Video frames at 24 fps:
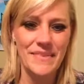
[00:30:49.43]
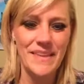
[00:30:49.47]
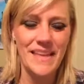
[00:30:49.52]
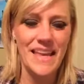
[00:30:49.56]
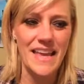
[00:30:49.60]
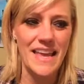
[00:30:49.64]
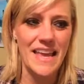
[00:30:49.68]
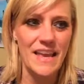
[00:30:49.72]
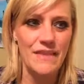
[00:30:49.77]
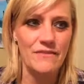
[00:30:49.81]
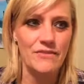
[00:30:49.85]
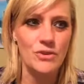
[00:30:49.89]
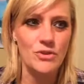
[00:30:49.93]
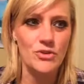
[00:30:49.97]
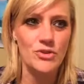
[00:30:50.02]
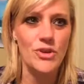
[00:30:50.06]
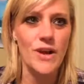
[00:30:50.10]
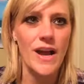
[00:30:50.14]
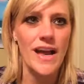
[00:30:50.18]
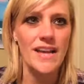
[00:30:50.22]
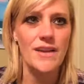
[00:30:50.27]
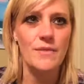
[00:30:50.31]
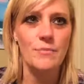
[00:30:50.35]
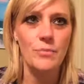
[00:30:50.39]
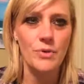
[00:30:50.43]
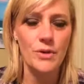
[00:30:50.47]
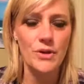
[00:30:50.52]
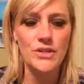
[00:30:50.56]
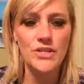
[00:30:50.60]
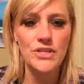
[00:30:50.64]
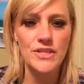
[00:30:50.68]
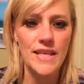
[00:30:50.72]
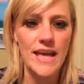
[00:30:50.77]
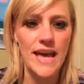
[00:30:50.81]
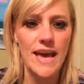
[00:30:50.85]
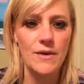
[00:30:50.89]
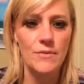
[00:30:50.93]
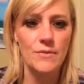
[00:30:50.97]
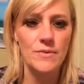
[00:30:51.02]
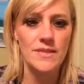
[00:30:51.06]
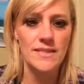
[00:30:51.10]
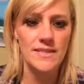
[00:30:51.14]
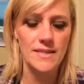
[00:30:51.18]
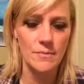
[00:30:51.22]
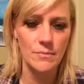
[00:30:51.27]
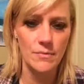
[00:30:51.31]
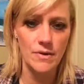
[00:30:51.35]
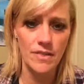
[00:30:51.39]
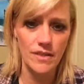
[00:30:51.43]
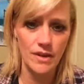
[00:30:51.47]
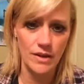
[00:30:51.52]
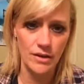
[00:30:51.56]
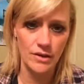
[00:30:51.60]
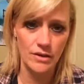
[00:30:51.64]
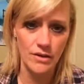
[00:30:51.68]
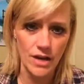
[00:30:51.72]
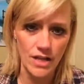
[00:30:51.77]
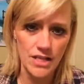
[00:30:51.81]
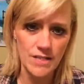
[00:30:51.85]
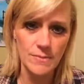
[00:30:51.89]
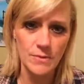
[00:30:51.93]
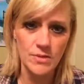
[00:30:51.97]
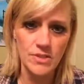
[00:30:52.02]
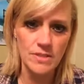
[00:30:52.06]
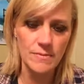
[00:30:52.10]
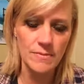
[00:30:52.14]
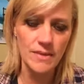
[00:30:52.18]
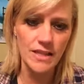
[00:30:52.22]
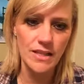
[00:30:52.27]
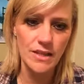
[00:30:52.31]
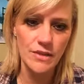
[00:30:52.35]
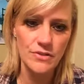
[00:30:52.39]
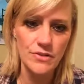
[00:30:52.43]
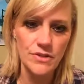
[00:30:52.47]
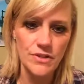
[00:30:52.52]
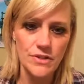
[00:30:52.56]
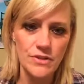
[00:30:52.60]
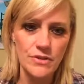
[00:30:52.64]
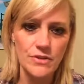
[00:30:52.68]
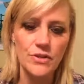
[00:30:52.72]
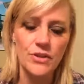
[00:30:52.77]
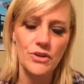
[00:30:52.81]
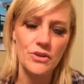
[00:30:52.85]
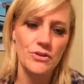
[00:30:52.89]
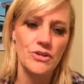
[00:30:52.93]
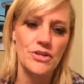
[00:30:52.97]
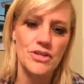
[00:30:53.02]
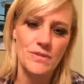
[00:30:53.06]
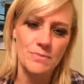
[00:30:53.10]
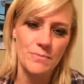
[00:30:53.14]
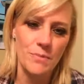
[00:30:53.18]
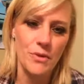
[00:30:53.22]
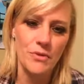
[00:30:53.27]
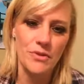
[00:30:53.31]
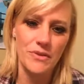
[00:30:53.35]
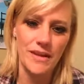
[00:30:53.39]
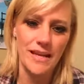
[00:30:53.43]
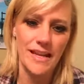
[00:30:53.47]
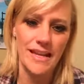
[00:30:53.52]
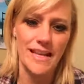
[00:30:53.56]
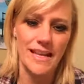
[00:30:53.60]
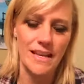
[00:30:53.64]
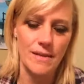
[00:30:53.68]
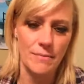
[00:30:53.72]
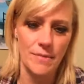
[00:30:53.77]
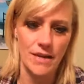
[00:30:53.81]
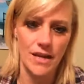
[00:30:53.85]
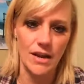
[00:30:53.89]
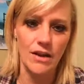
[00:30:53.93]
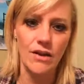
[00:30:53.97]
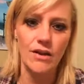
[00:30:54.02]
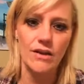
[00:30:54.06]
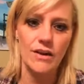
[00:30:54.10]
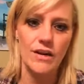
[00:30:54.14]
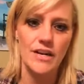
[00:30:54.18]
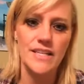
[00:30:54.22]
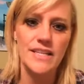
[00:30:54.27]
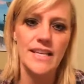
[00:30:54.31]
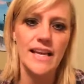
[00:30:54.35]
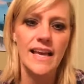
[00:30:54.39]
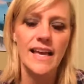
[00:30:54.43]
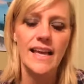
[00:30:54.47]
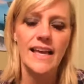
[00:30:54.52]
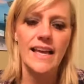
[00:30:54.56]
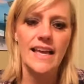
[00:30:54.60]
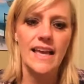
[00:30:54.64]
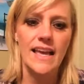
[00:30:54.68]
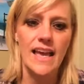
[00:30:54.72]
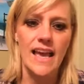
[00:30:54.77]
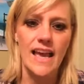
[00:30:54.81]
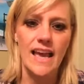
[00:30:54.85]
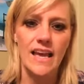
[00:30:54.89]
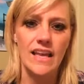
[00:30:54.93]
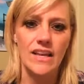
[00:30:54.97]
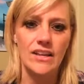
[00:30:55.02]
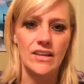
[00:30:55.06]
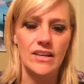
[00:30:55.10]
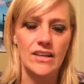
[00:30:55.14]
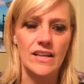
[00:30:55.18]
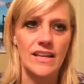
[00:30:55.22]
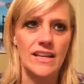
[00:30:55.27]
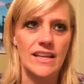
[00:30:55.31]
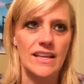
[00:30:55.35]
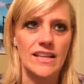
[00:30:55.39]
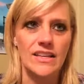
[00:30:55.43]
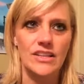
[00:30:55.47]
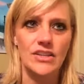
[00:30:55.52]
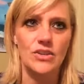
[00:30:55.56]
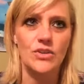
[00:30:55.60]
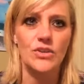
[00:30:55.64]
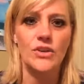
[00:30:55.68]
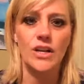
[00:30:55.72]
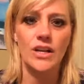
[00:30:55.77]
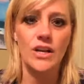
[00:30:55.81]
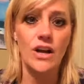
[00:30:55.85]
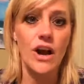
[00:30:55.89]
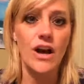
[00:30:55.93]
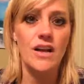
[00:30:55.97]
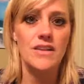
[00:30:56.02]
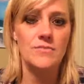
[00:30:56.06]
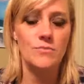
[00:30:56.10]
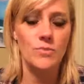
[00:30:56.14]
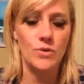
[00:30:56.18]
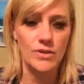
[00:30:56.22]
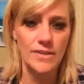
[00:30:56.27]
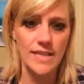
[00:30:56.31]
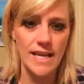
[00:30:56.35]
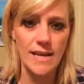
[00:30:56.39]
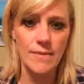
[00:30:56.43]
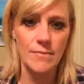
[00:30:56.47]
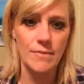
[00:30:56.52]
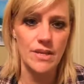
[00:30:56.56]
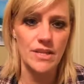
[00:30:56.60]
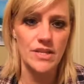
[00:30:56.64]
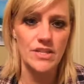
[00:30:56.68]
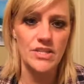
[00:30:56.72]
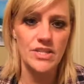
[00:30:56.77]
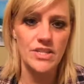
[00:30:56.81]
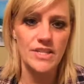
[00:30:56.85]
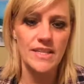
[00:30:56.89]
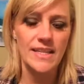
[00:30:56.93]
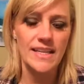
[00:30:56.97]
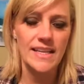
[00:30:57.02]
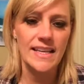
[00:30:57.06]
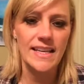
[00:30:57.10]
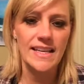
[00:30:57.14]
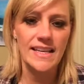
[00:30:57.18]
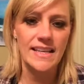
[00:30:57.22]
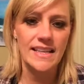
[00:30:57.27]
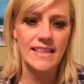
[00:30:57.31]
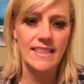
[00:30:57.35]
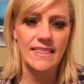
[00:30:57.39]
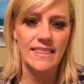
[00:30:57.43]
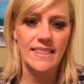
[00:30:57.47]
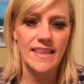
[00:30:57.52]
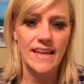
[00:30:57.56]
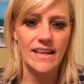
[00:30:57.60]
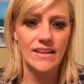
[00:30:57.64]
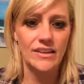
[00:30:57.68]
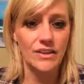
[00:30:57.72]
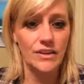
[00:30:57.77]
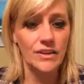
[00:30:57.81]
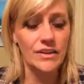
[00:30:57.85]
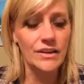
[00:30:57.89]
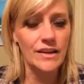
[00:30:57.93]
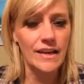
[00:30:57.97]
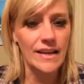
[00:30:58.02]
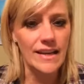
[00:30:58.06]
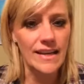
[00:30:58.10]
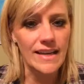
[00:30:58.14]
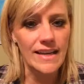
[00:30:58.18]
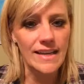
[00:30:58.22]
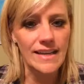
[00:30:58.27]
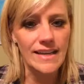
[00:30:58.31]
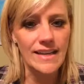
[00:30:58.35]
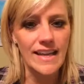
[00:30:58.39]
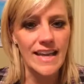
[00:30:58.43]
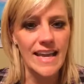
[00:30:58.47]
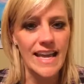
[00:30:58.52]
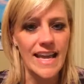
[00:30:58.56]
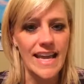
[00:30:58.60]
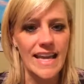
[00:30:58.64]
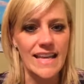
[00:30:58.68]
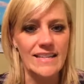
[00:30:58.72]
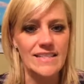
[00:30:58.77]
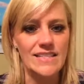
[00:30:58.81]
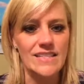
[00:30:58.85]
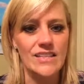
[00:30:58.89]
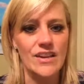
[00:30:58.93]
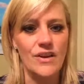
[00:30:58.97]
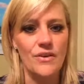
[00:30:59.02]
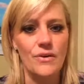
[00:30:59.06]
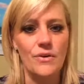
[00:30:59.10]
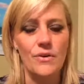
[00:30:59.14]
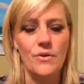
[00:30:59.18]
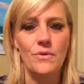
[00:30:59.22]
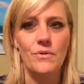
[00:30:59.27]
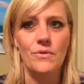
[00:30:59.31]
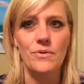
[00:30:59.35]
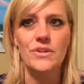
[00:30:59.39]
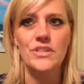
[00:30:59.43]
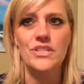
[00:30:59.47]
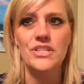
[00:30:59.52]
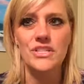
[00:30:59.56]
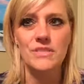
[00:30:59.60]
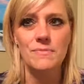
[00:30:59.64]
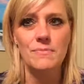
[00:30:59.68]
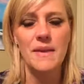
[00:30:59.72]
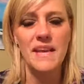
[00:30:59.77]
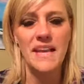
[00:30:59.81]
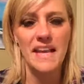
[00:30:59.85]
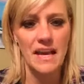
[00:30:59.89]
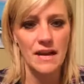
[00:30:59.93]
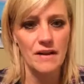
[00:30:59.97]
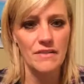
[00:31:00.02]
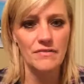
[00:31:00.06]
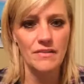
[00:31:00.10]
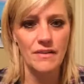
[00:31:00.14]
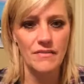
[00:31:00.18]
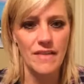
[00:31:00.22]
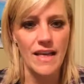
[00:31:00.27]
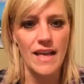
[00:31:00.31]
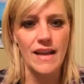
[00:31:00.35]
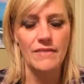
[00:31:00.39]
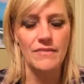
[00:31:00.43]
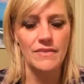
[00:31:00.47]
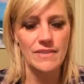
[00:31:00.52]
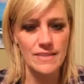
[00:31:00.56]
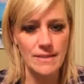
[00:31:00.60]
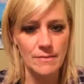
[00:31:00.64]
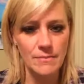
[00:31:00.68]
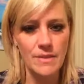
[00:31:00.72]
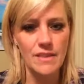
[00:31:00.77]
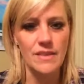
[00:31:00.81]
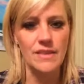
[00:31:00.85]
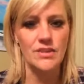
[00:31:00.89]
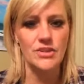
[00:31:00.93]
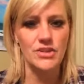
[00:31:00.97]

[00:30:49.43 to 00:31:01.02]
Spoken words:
if you try to push that with someone that you're not supposed to be close to, you're just both going to end up being hurt, and you could cause more damage than good. And so just be careful of that. If it's something that